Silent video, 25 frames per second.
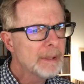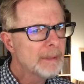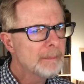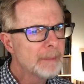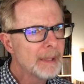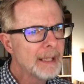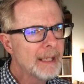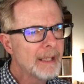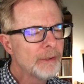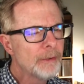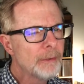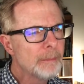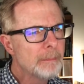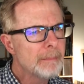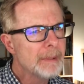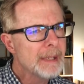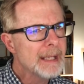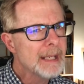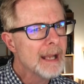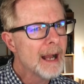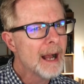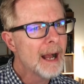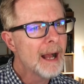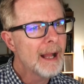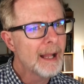but it's
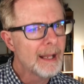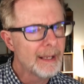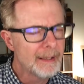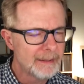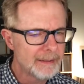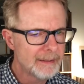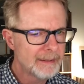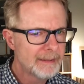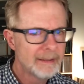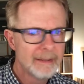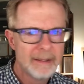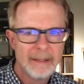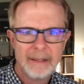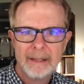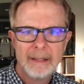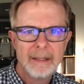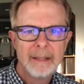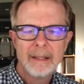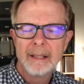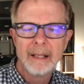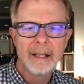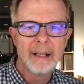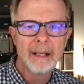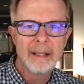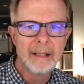beyond
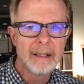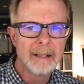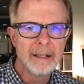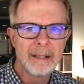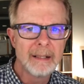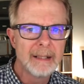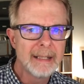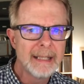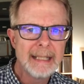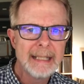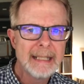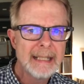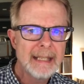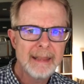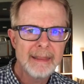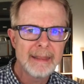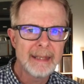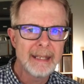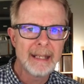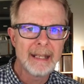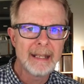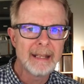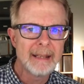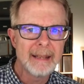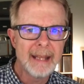uh,
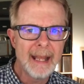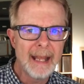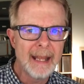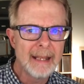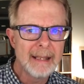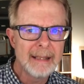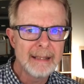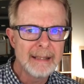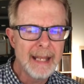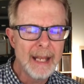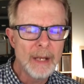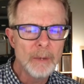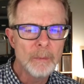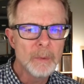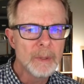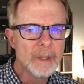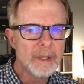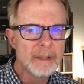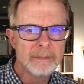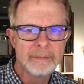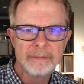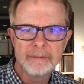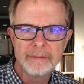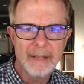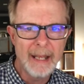anything that they would
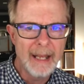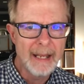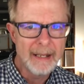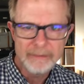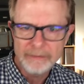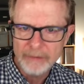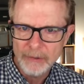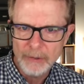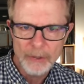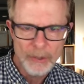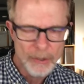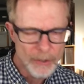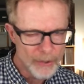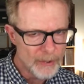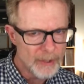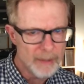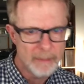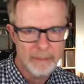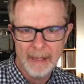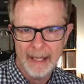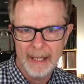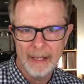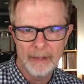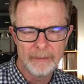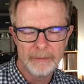have ever heard
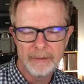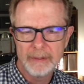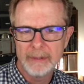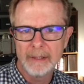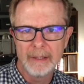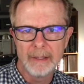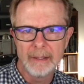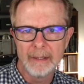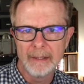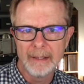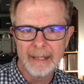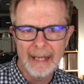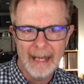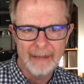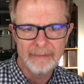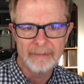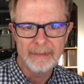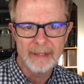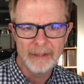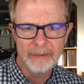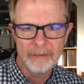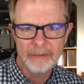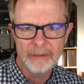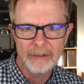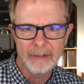about uh, at
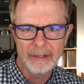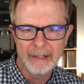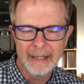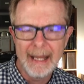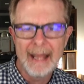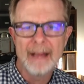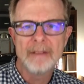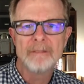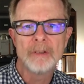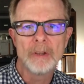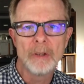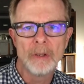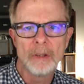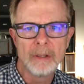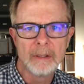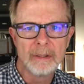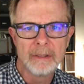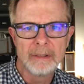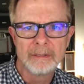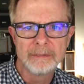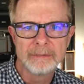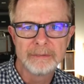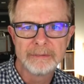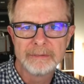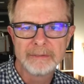this level
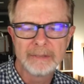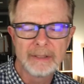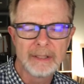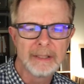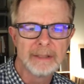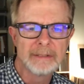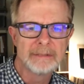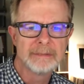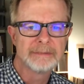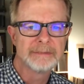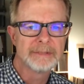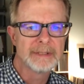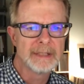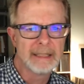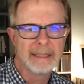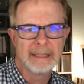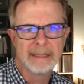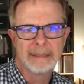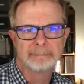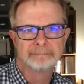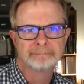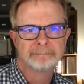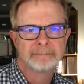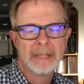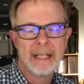of of
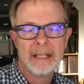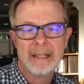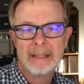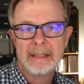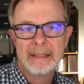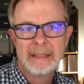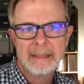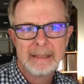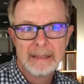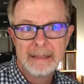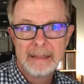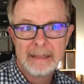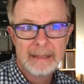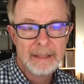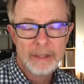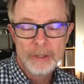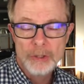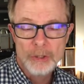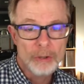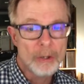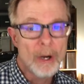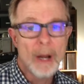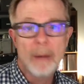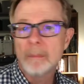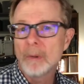um,
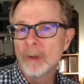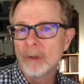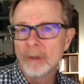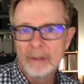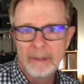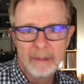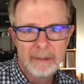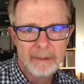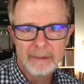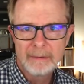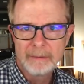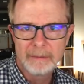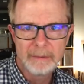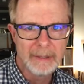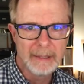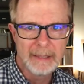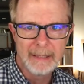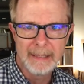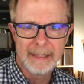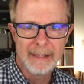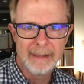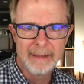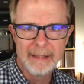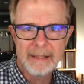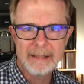trouble.
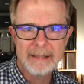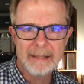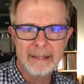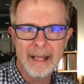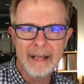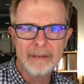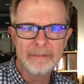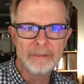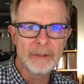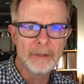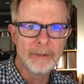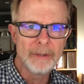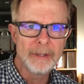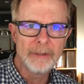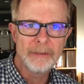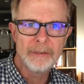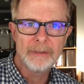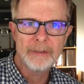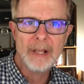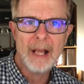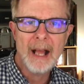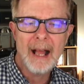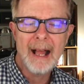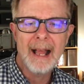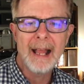Really, this level, this
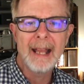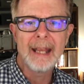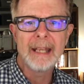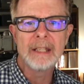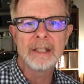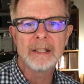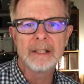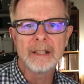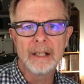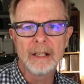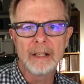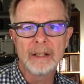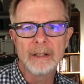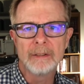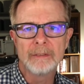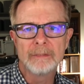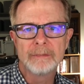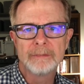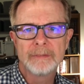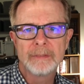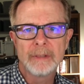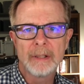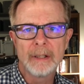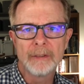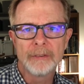kind
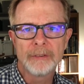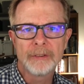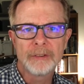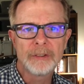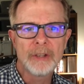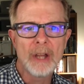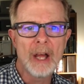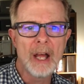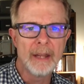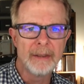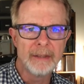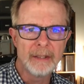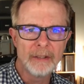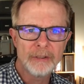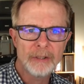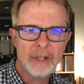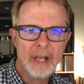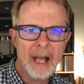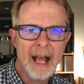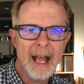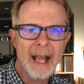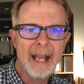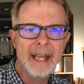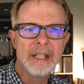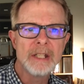of a son, this
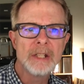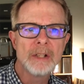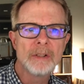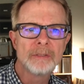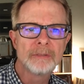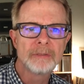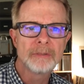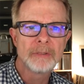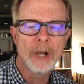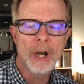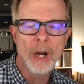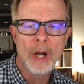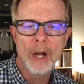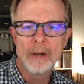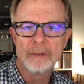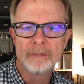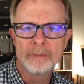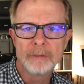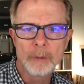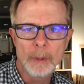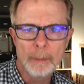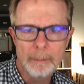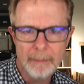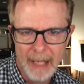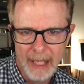kind of
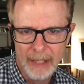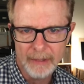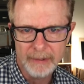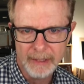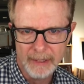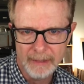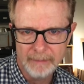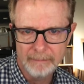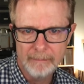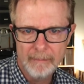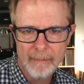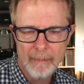of rebellion.